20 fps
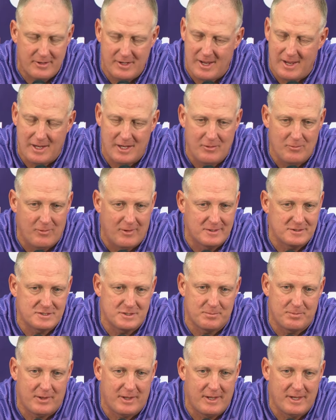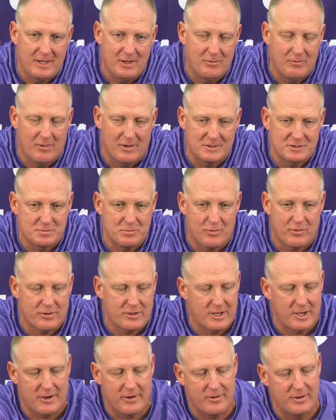Yeah, he wants to play, he wants more
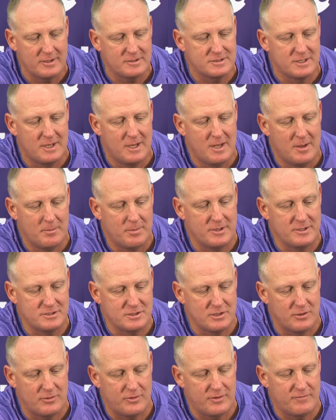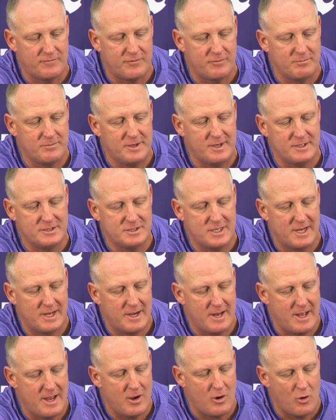carries, but he's learning from DJ, and
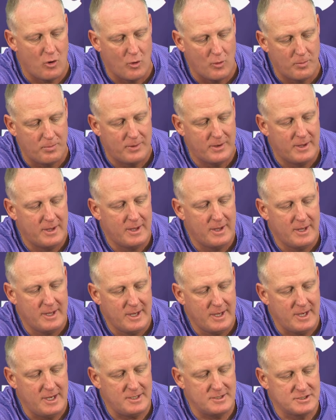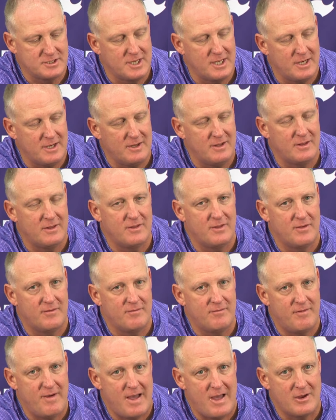I hope he's getting the
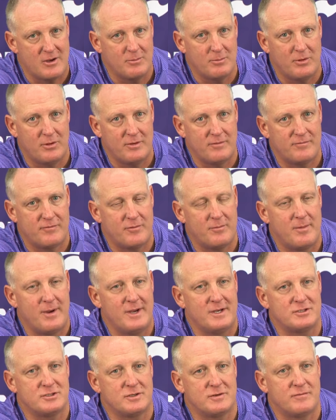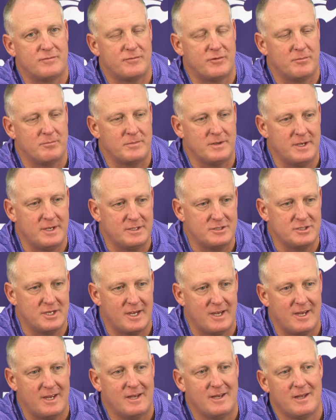valuable information from
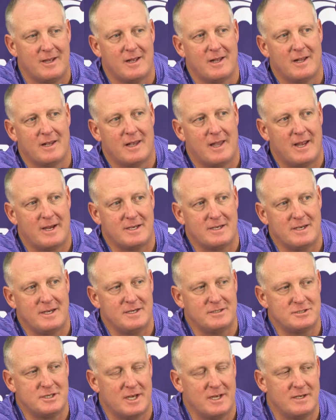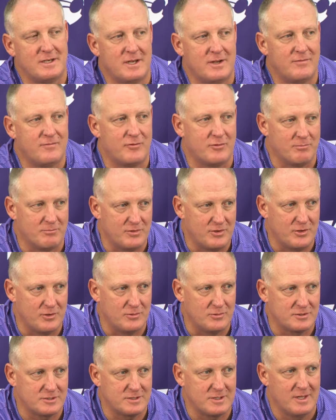DJ like DJ did from
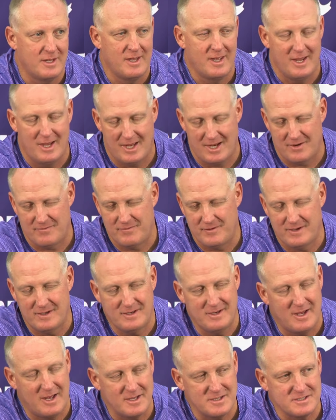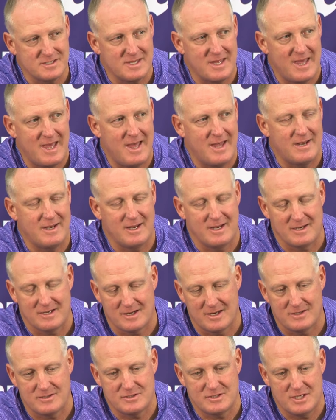Deuce. And if he does that and
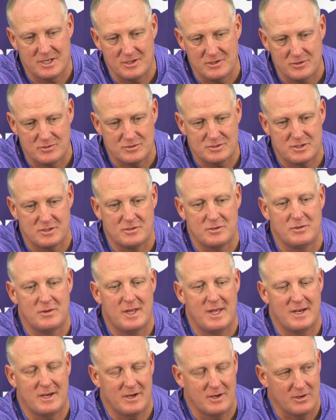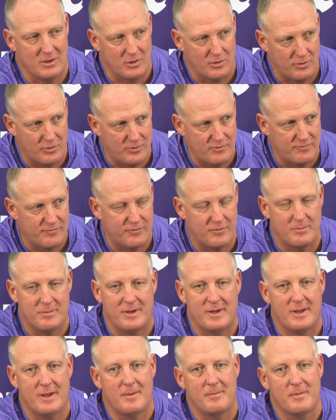continues to do that and learn from
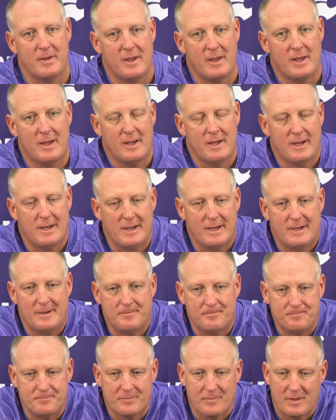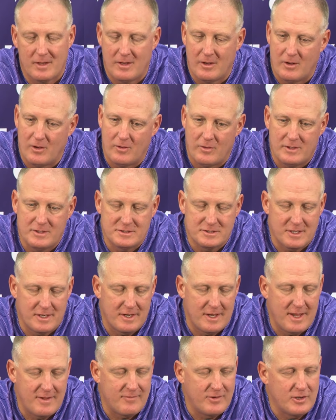him, um, you know, he's going
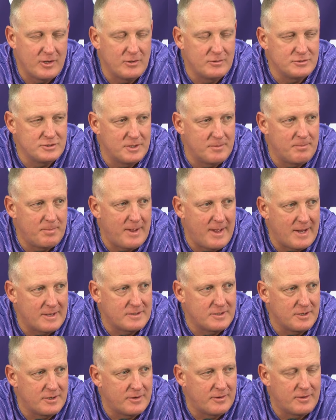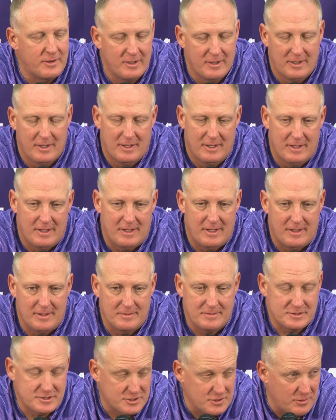to have a huge impact here,
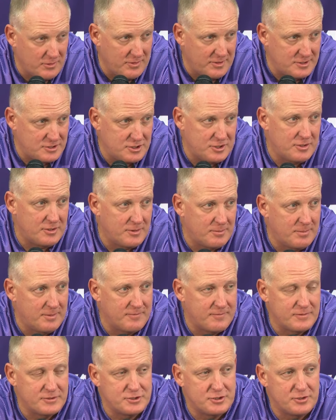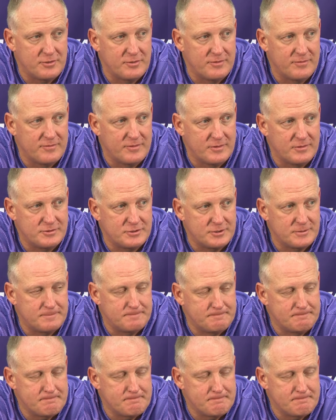uh, still this year, but for sure in the future.